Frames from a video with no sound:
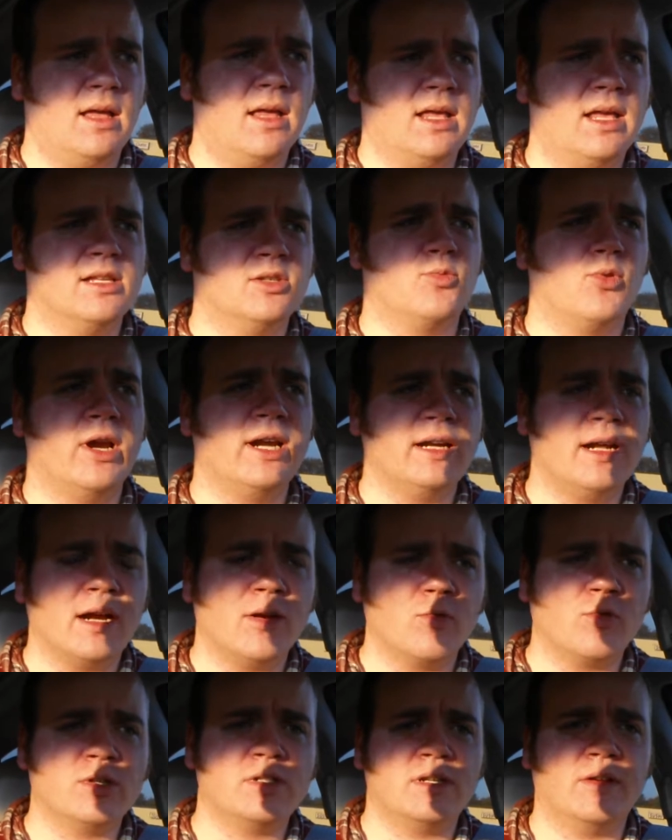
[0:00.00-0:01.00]
his brain
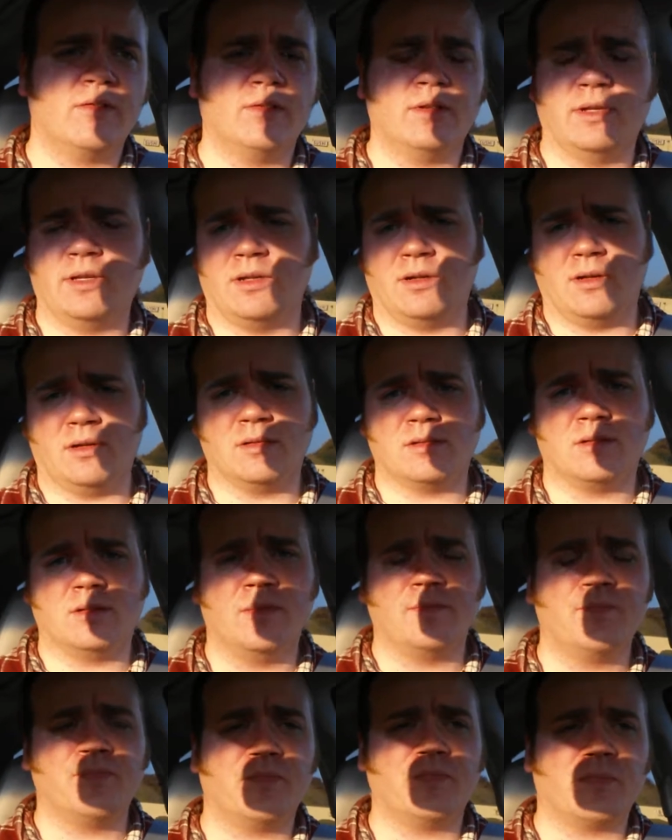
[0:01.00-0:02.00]
kind of works differently than ours.
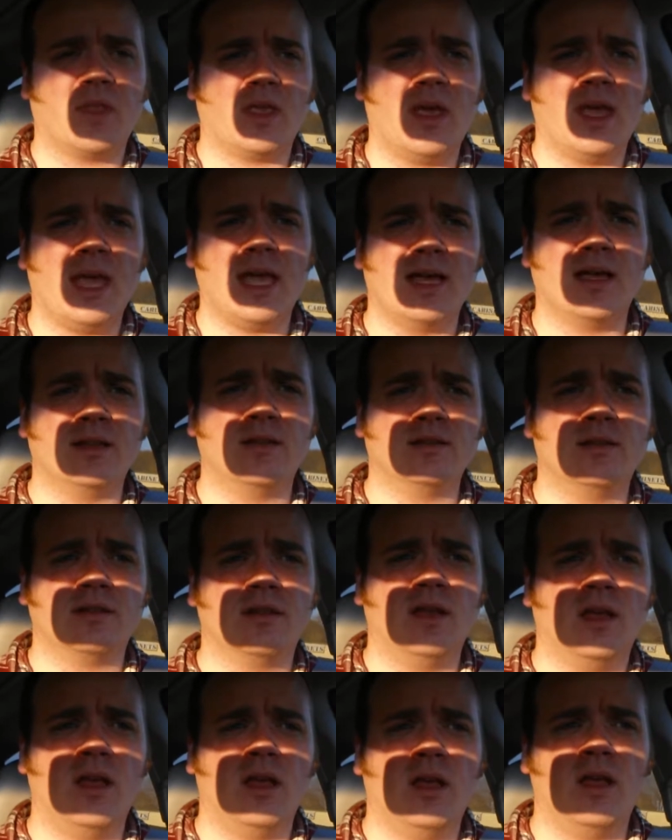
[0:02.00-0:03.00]
And
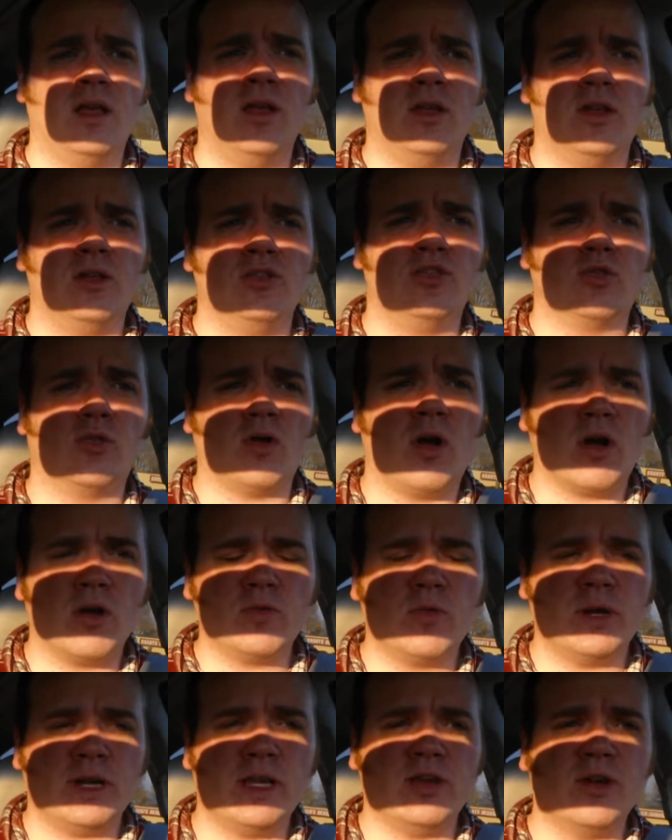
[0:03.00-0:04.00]

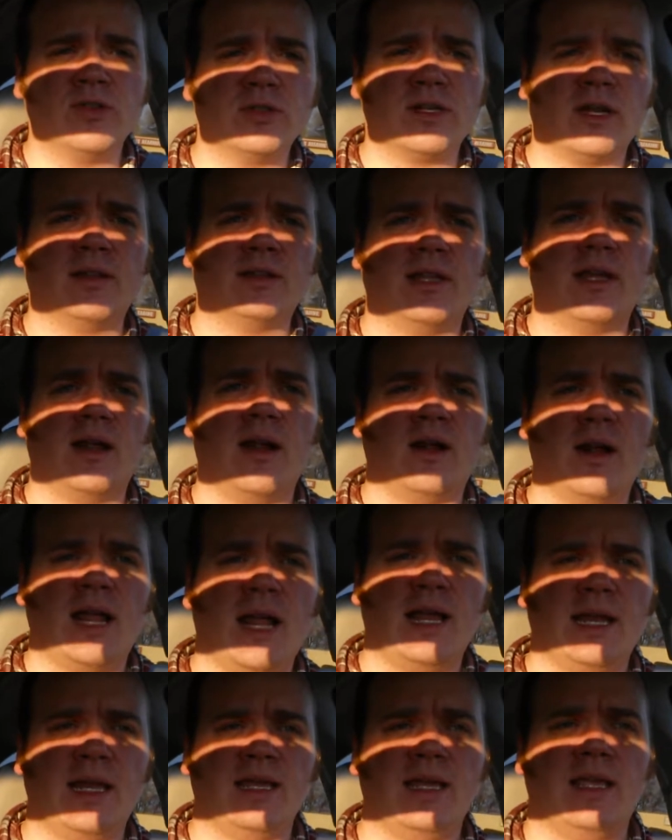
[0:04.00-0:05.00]
Gerard, when he goes out there
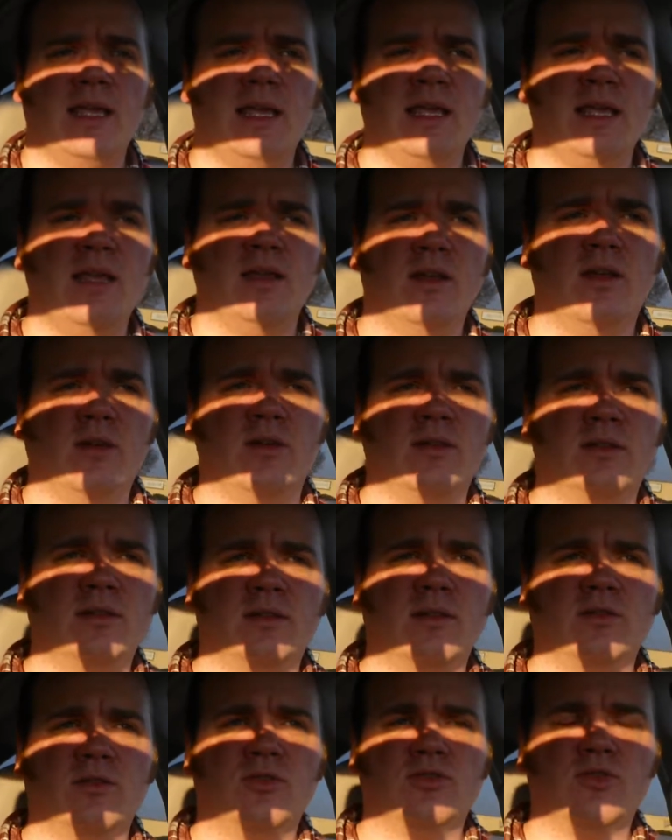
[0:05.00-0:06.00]
and he
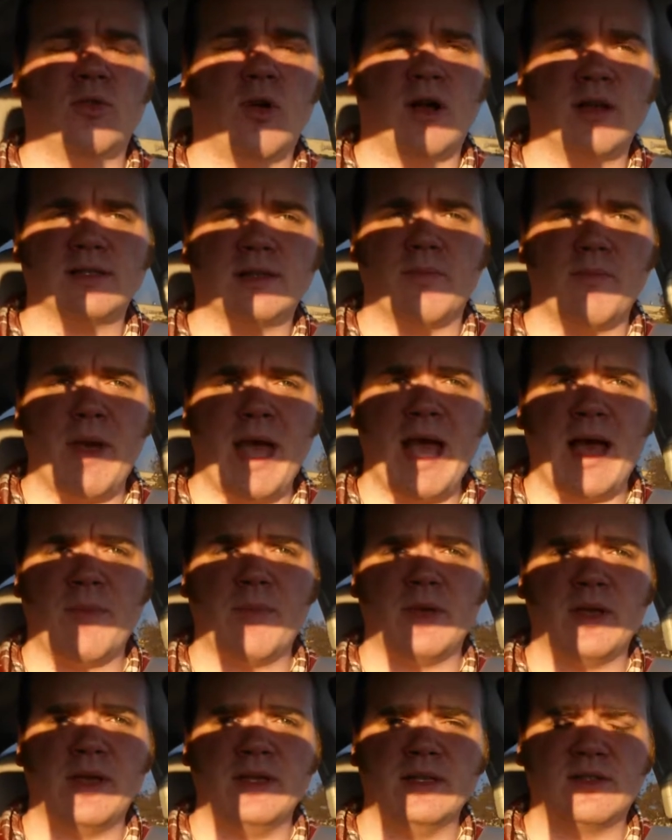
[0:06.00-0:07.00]
draws a
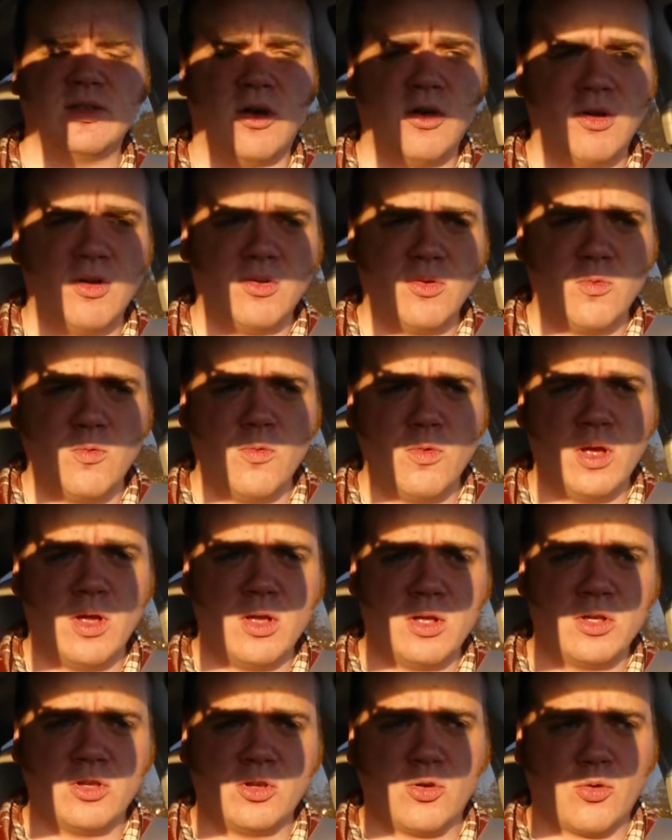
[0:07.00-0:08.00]
map, is all
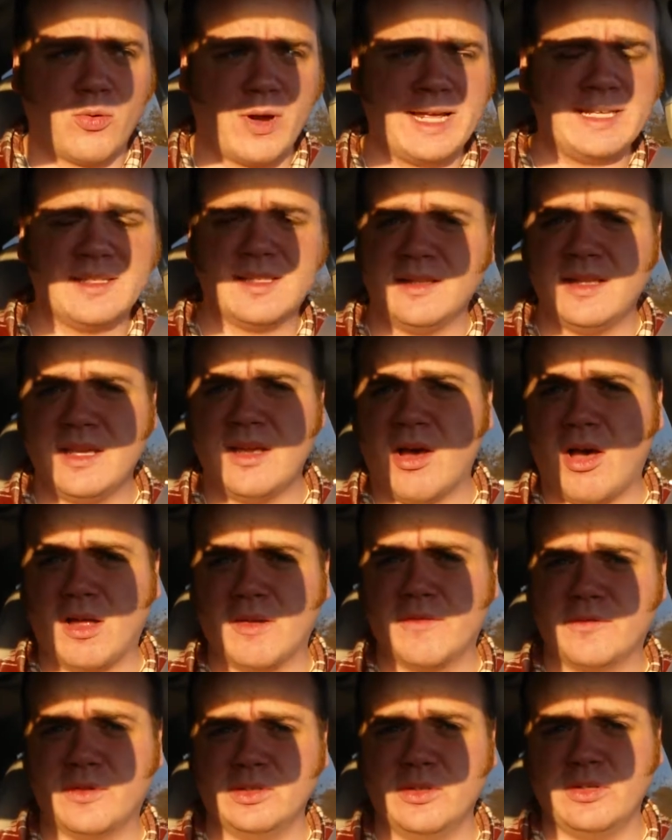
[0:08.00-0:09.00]
crazily
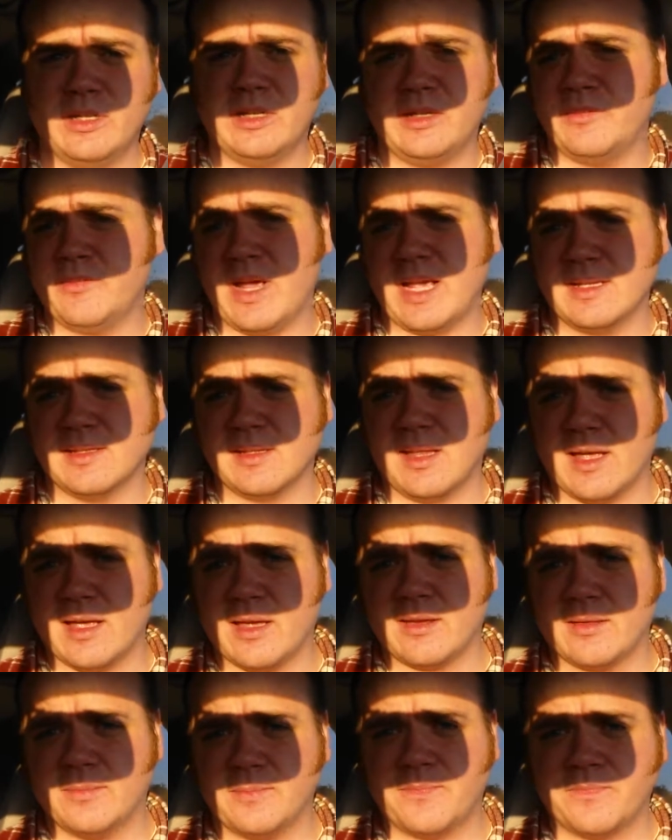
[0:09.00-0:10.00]
convoluted and
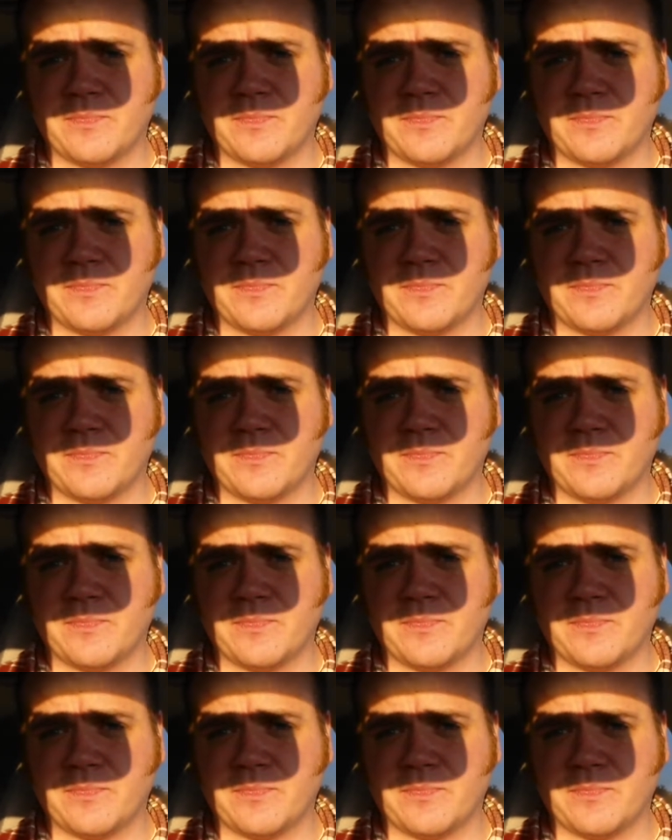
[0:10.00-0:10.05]
maze-like.